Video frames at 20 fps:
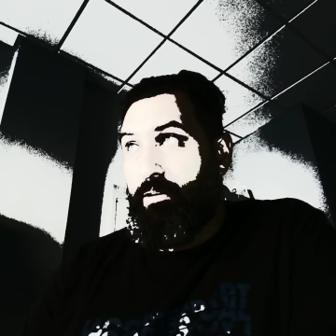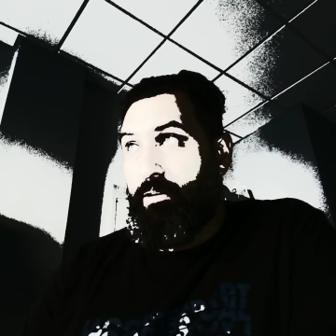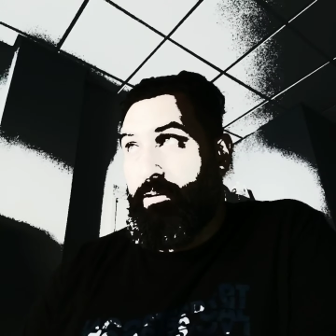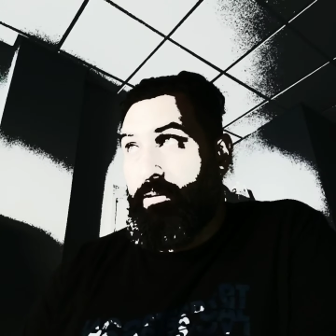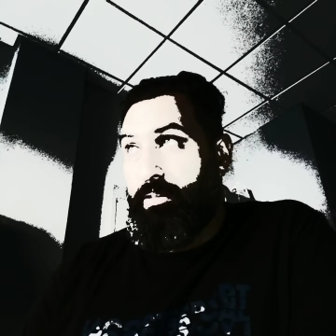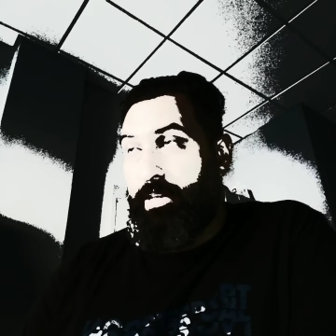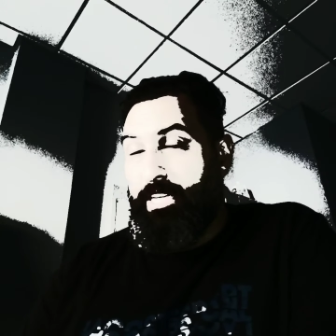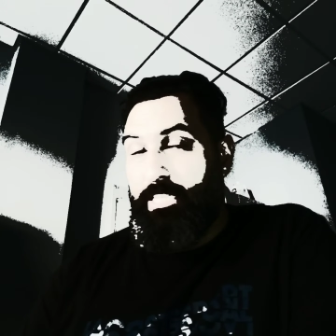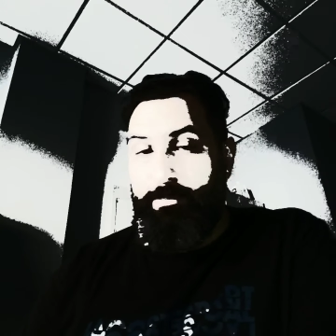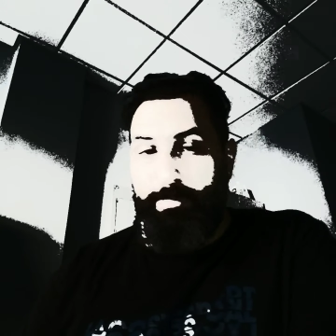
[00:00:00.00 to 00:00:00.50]

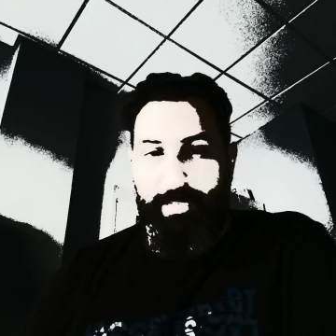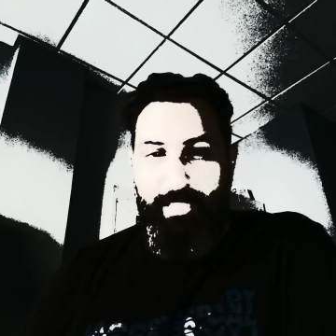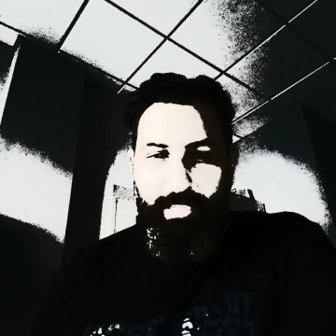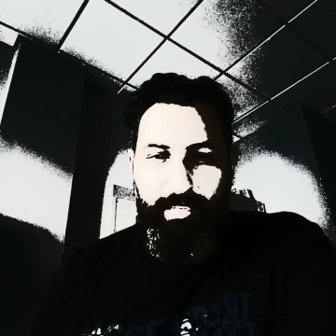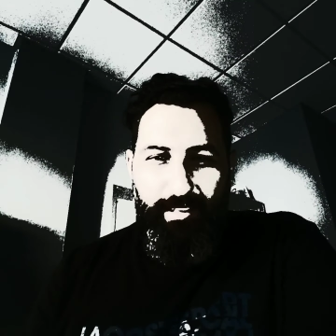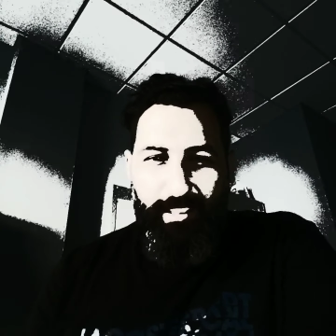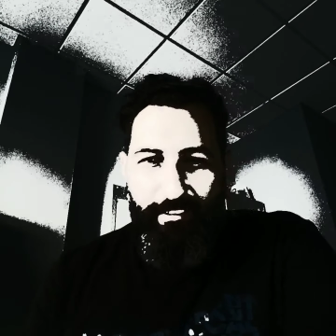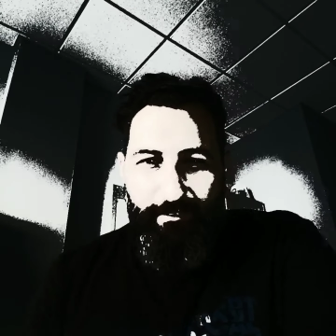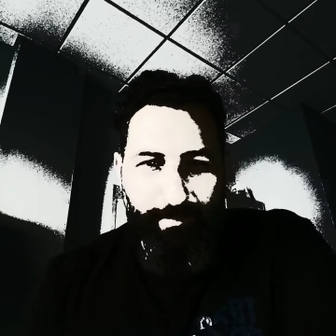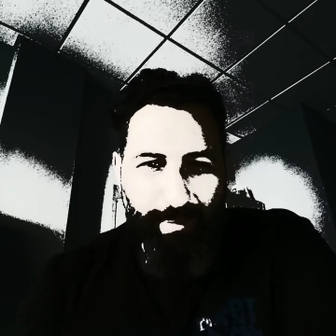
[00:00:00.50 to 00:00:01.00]
things, but
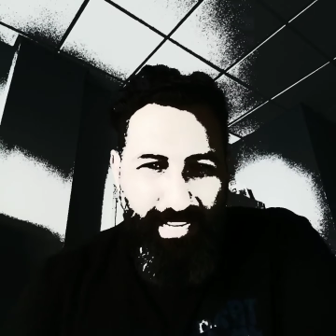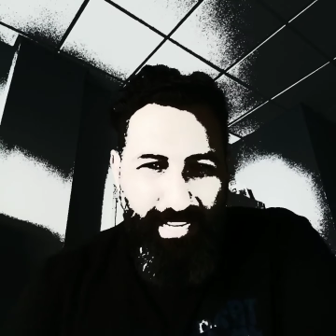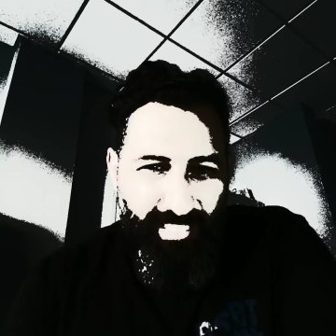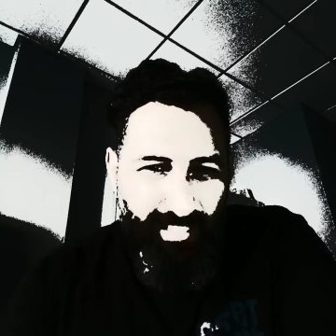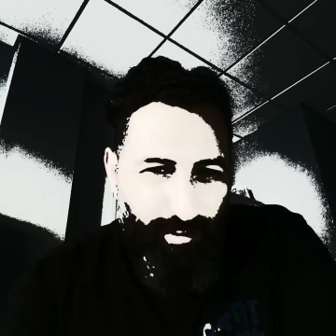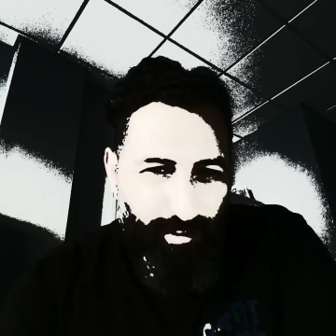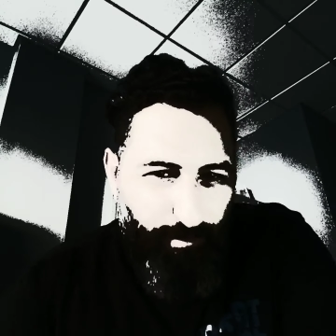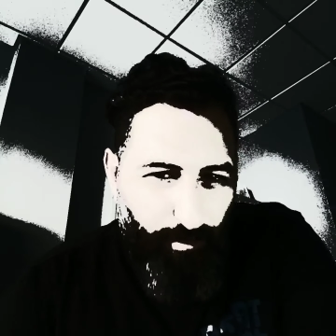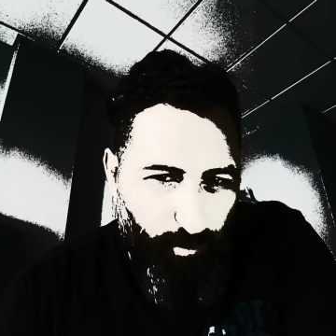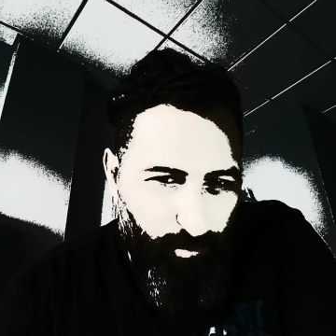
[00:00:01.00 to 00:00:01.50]
they basically
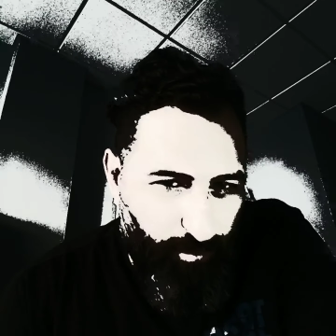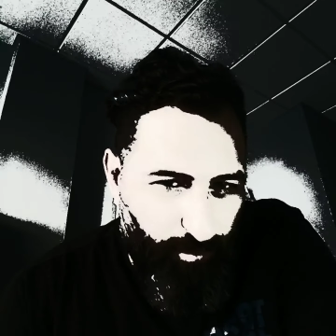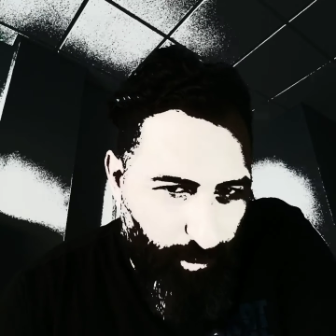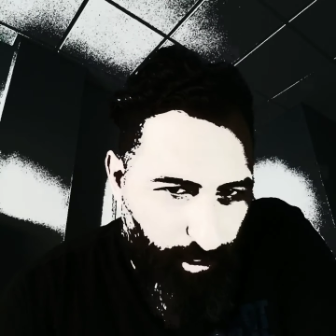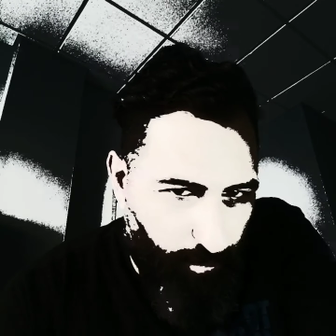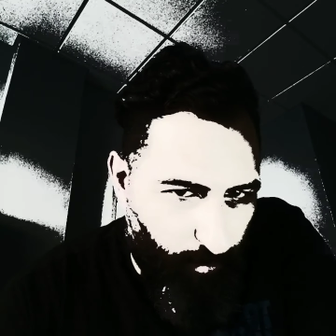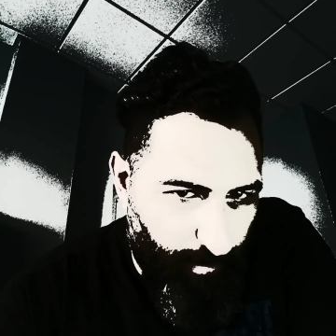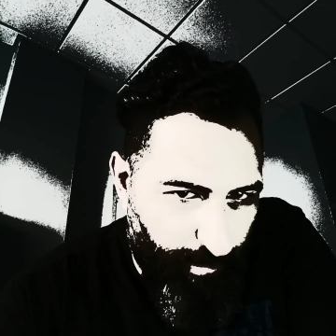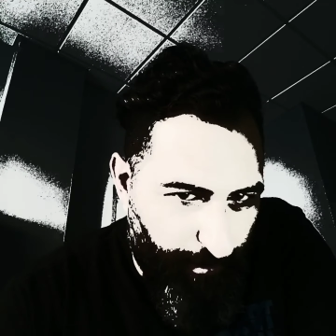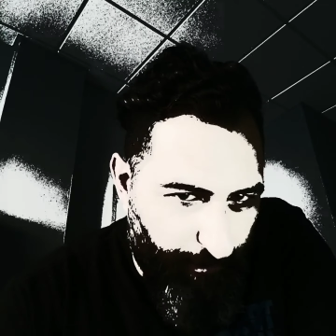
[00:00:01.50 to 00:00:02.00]
fall into
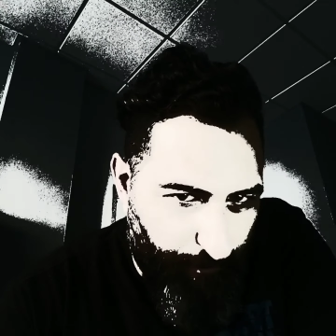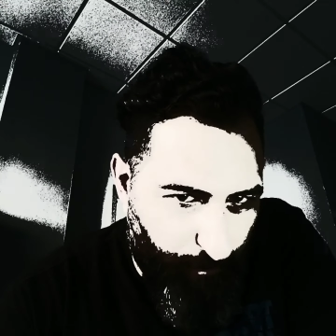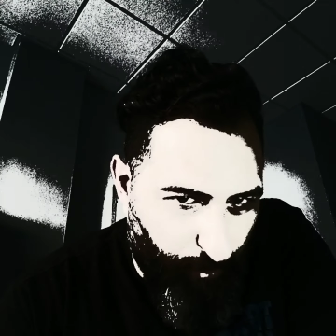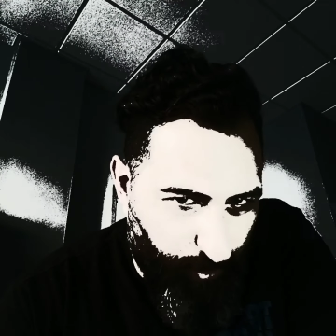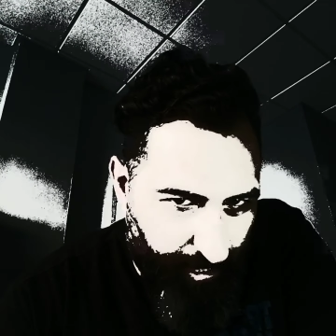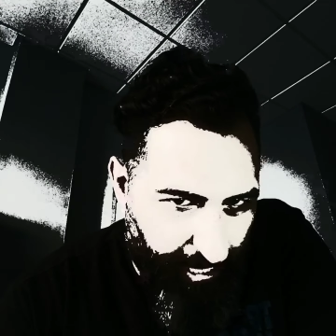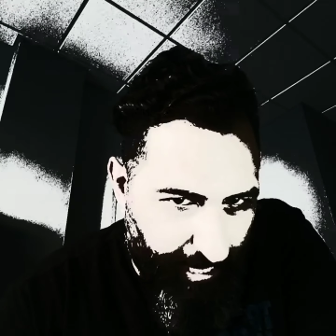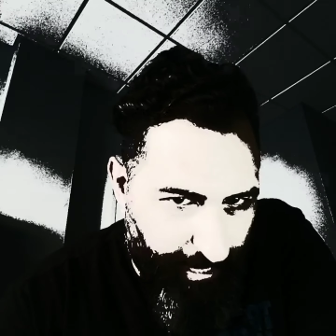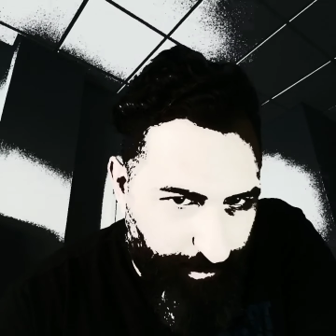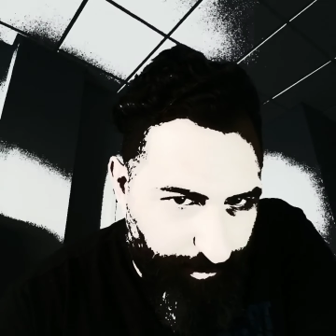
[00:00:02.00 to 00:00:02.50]
3 or 4
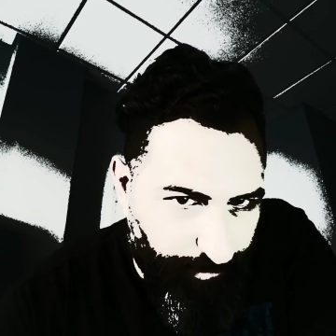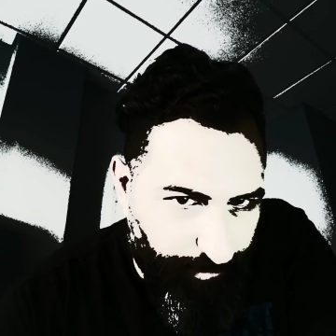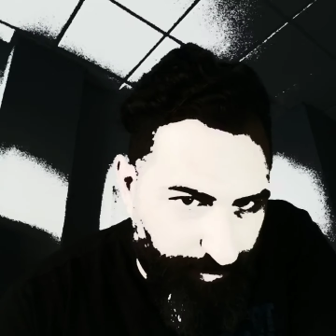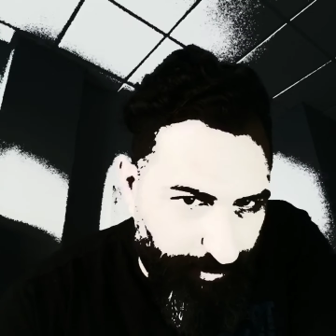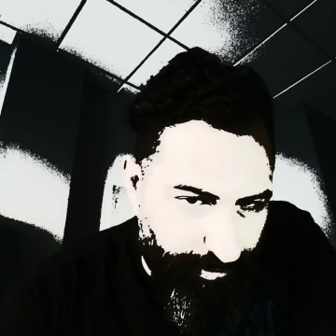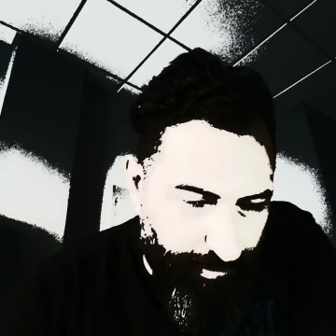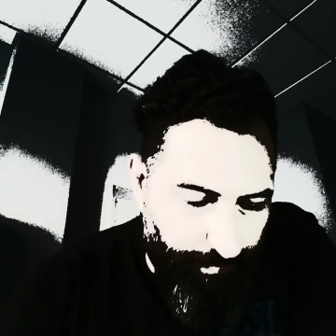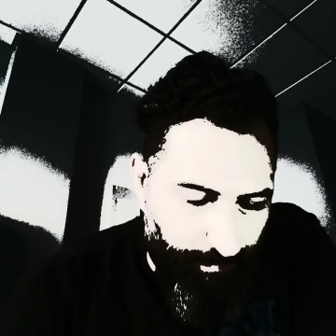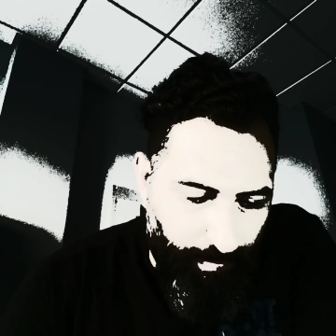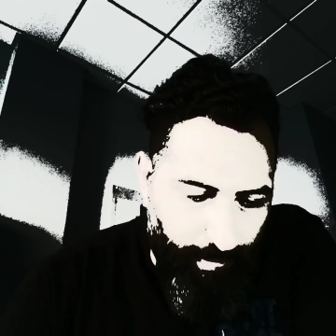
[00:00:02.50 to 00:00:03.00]
categories.
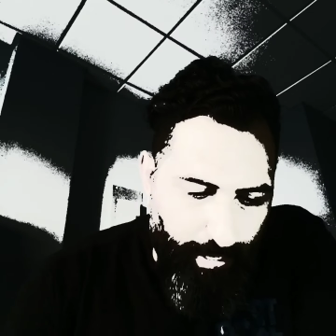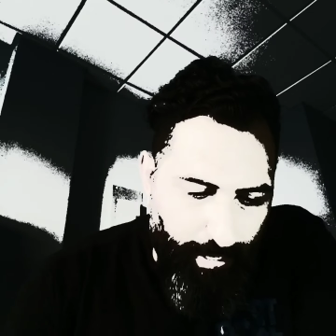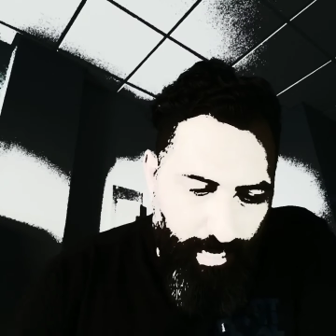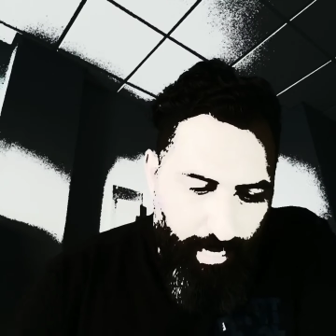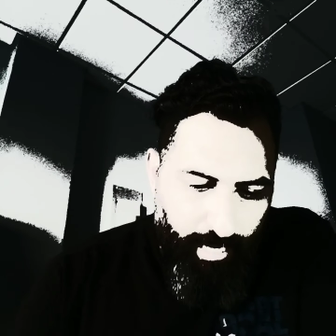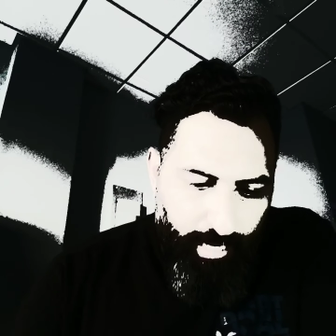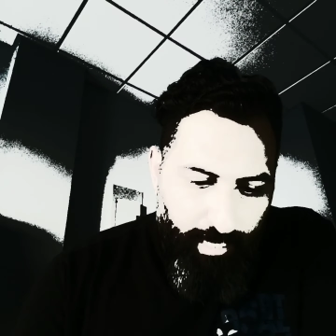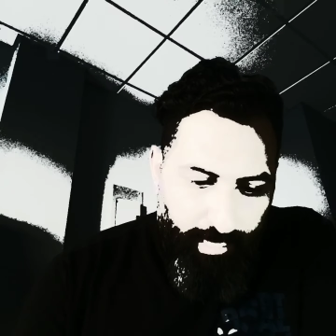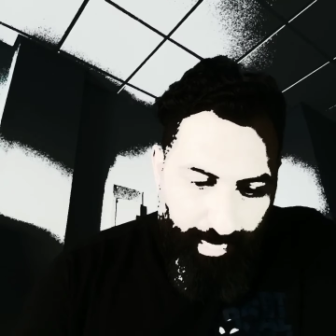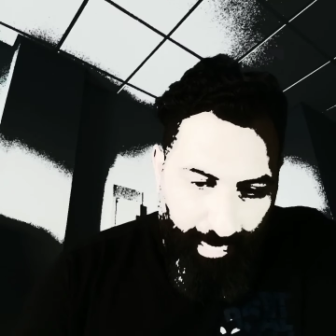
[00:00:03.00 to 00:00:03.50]

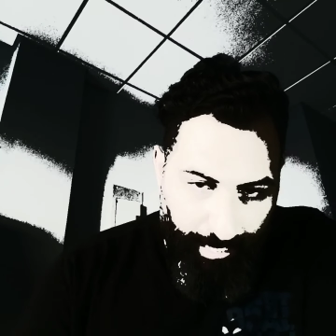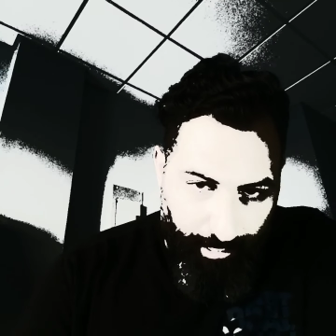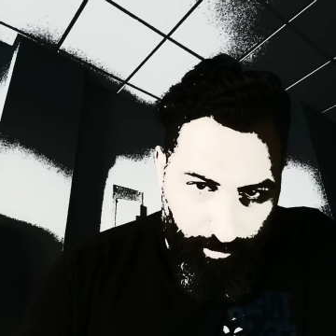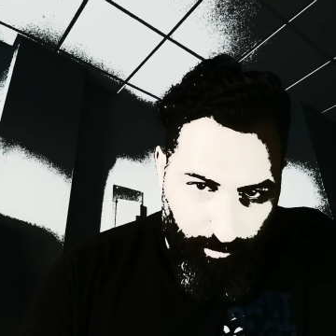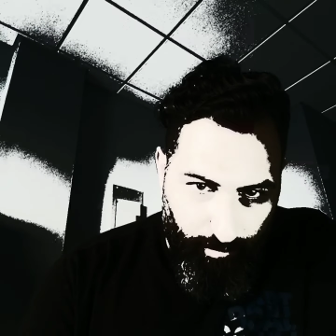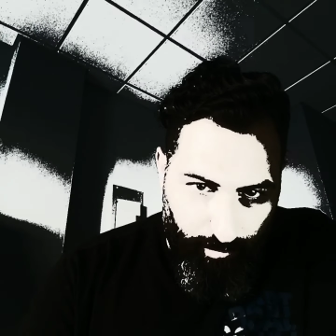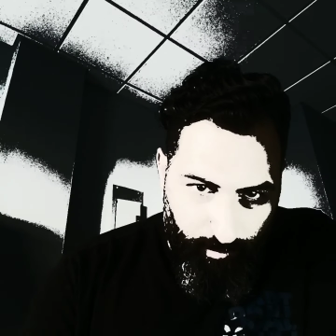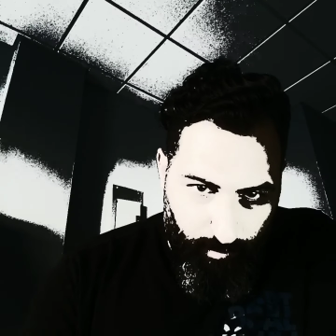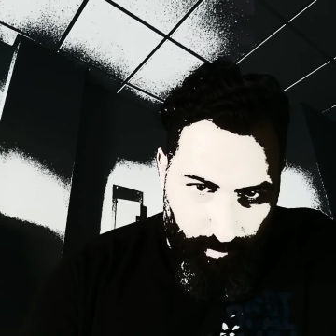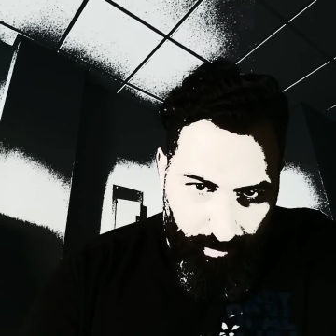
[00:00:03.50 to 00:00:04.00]
Category
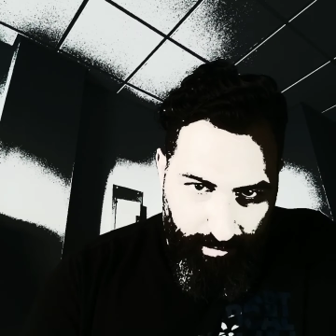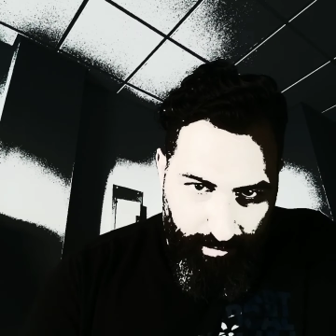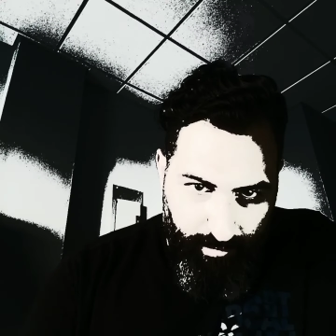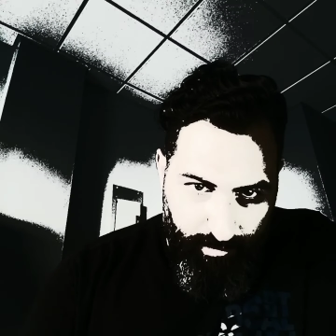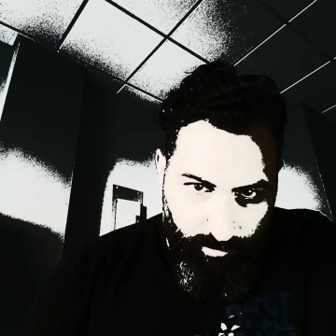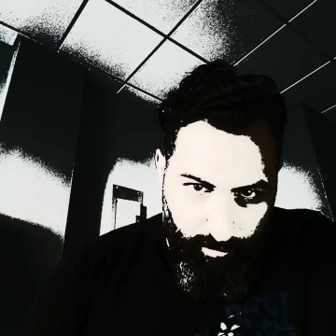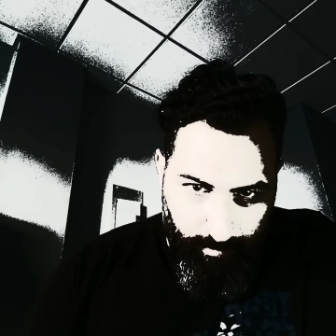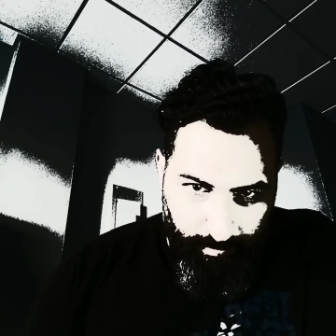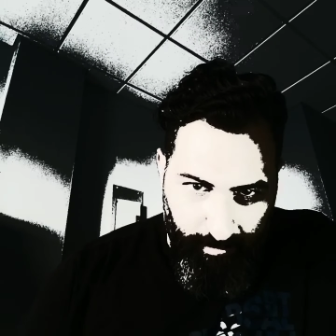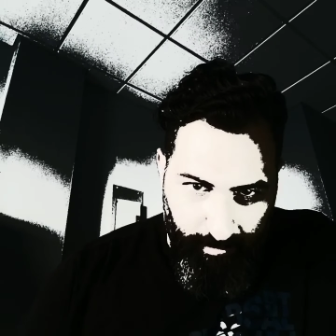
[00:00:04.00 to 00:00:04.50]
1 is
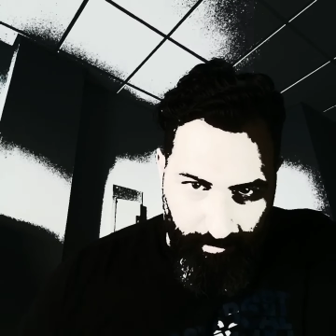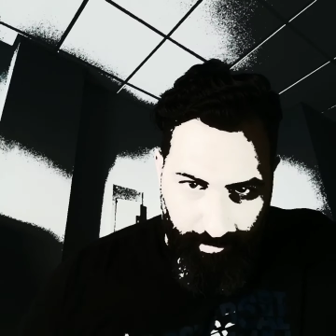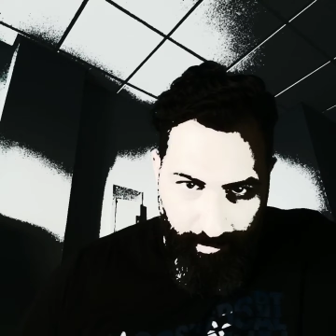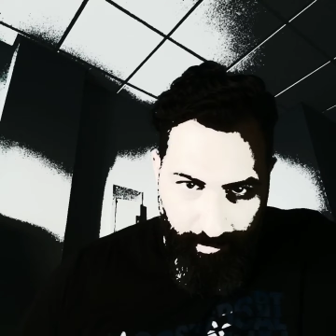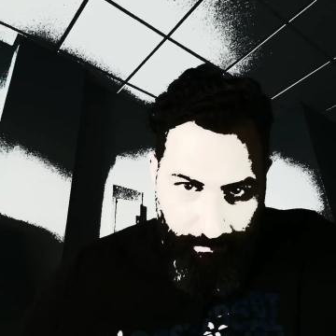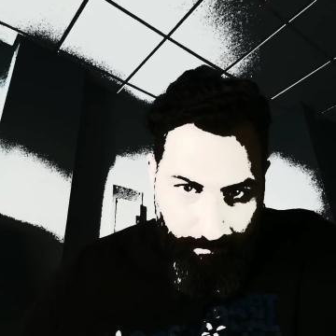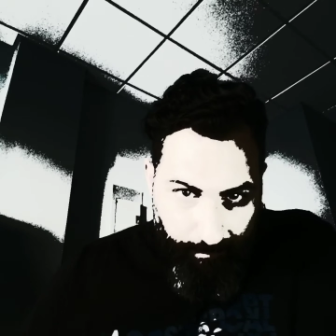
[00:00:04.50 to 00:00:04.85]
nobility.